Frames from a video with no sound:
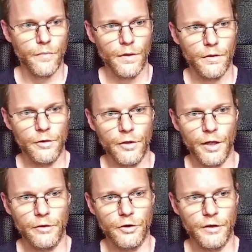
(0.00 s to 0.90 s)
you
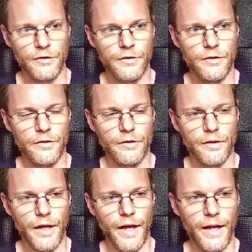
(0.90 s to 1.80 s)
can just
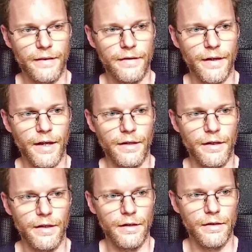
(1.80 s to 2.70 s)
add any